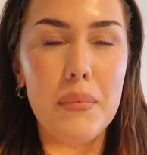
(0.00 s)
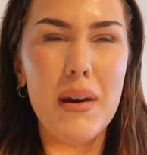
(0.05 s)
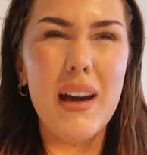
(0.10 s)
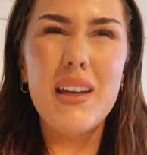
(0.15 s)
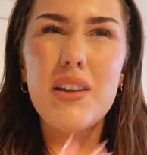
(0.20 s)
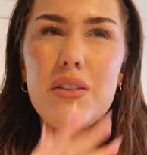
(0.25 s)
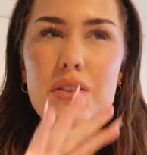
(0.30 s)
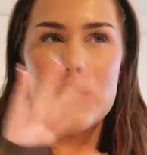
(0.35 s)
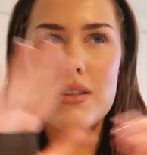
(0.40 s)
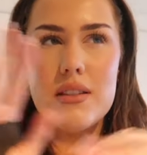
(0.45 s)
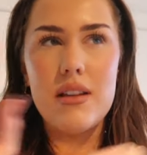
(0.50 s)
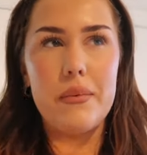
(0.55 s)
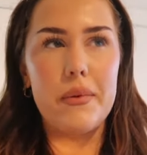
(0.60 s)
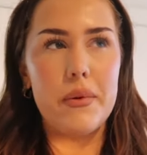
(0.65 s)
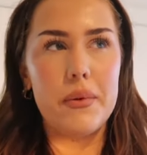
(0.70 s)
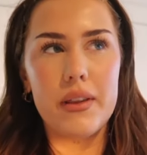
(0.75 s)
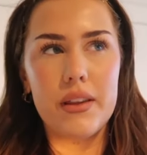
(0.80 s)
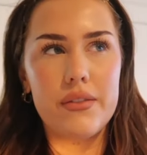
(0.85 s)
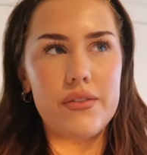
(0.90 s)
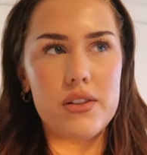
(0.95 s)
but I usually start
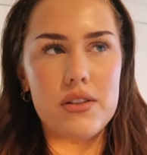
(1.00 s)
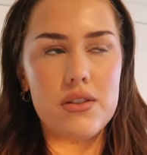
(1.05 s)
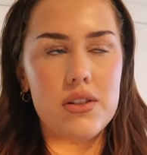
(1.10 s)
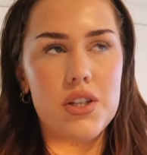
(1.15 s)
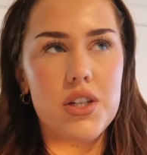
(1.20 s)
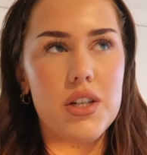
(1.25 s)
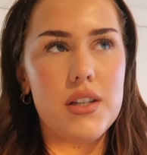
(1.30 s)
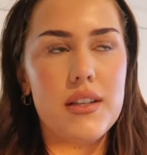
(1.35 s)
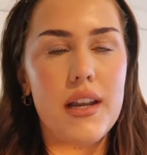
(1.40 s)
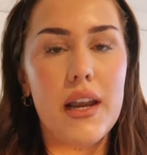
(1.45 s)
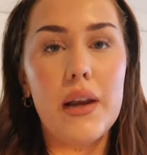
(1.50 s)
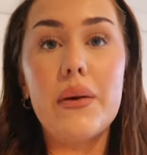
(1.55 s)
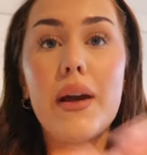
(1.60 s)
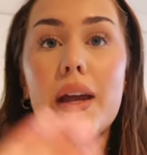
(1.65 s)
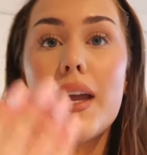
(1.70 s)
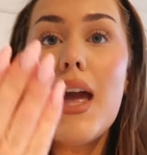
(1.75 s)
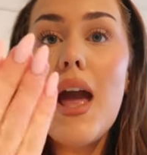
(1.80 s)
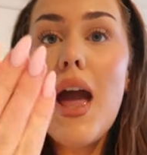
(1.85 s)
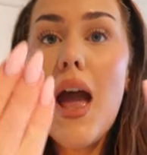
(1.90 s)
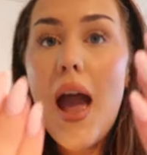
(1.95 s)
my weekly vlogs on a Tuesday
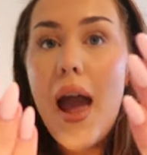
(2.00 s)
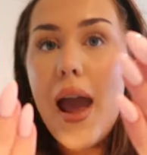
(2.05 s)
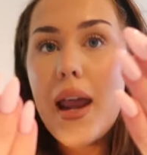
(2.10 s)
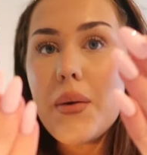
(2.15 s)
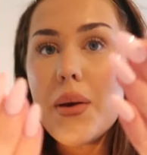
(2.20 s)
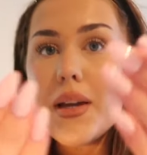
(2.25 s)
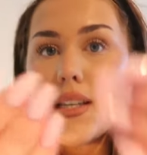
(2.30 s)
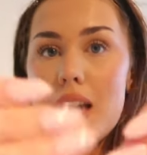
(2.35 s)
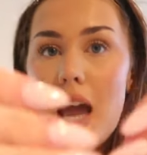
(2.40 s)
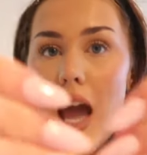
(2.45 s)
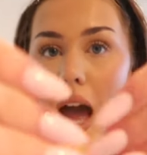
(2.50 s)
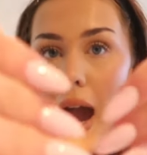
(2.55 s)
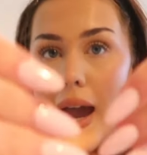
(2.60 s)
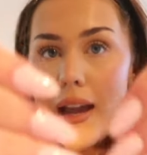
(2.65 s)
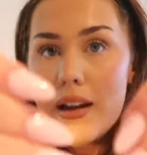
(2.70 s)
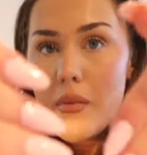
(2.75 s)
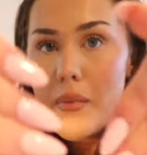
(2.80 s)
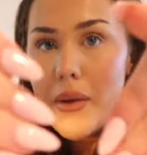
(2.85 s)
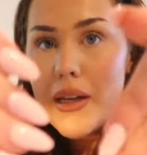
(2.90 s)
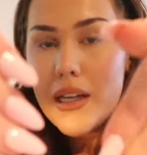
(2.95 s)
anyway. Anyways,
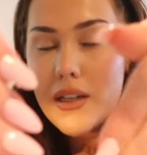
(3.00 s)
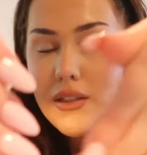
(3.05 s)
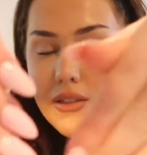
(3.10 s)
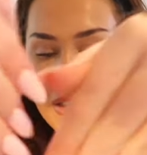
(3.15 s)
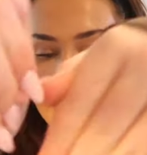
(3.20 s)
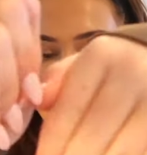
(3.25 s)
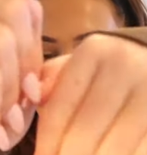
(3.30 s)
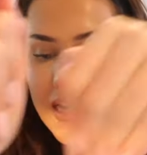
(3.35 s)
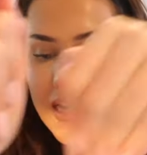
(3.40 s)
I got my nails done